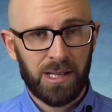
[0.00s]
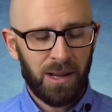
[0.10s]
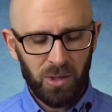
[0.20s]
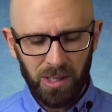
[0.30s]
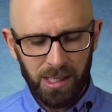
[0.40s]
today,
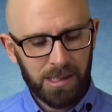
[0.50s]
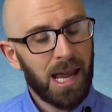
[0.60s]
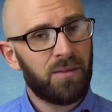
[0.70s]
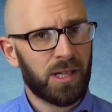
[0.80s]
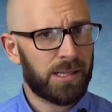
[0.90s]
we're looking at
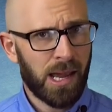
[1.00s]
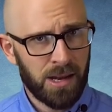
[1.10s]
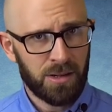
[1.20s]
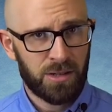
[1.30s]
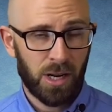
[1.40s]
10 of these
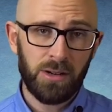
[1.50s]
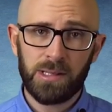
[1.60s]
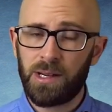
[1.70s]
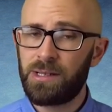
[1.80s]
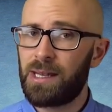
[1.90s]
hidden
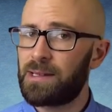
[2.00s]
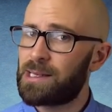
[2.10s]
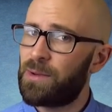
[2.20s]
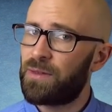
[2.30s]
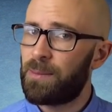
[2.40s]
shows. Note here that
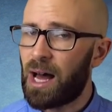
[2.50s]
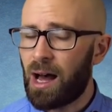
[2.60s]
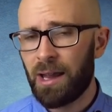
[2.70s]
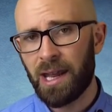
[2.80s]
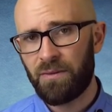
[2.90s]
some of them
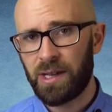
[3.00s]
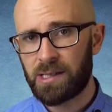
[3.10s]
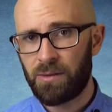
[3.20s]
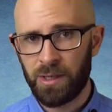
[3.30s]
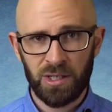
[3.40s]
are
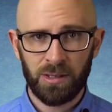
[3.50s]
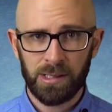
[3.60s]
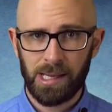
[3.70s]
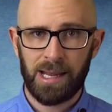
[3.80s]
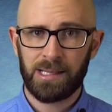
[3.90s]
Netflix
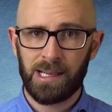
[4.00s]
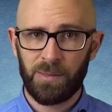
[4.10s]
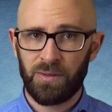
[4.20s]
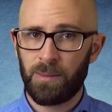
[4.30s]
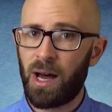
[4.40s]
originals, and
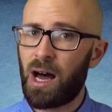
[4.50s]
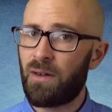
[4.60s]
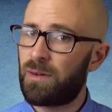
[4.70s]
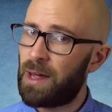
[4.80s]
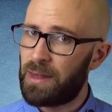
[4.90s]
some of them are
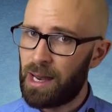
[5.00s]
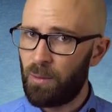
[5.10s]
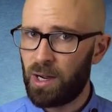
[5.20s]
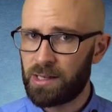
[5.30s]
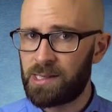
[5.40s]
from other
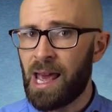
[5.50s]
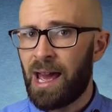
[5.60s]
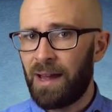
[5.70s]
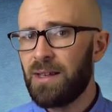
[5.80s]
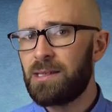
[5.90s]
networks,
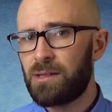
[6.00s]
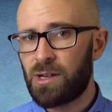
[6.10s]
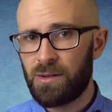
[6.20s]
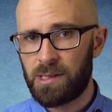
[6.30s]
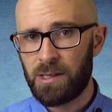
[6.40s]
and these are
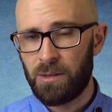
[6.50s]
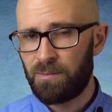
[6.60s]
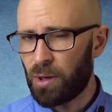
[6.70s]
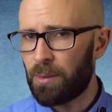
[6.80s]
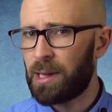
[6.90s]
shows that you
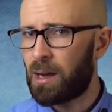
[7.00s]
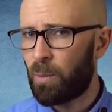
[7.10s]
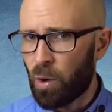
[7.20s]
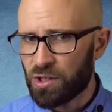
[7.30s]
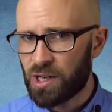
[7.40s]
probably
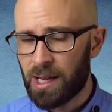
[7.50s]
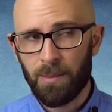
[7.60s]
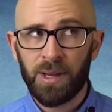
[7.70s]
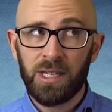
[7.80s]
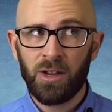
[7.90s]
aren't watching,
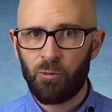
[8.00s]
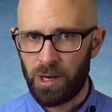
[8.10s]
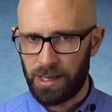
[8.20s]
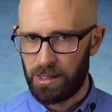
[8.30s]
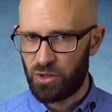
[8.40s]
but you
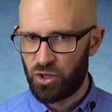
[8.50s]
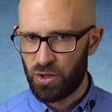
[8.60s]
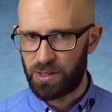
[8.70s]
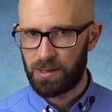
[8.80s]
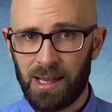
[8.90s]
really
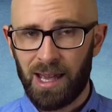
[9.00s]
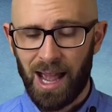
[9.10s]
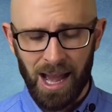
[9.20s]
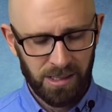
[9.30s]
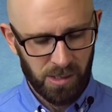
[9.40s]
should.
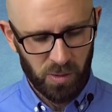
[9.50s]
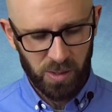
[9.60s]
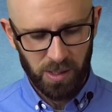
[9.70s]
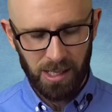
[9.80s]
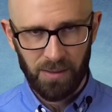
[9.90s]
And as
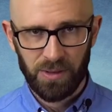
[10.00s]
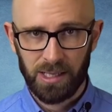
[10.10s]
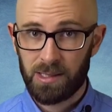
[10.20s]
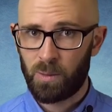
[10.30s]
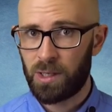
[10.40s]
always with
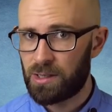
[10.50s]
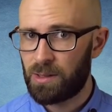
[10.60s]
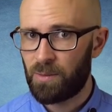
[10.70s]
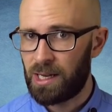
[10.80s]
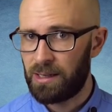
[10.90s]
Netflix, watch
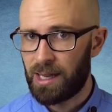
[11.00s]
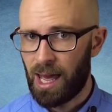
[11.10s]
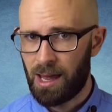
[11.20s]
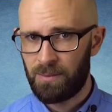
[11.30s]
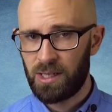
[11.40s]
them while you
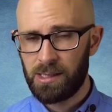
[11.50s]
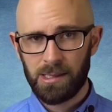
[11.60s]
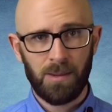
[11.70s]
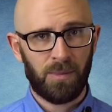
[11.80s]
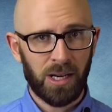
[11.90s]
can, because
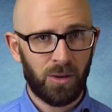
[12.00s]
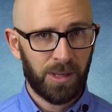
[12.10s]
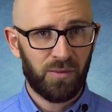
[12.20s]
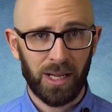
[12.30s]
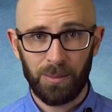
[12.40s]
they might not
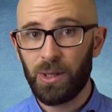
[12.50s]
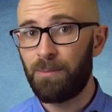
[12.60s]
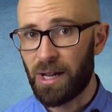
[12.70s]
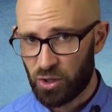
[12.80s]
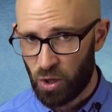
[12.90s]
be available
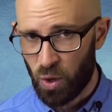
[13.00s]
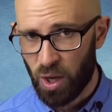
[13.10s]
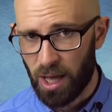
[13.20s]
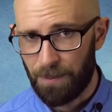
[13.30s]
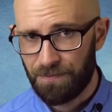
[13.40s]
much
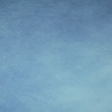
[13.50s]
longer.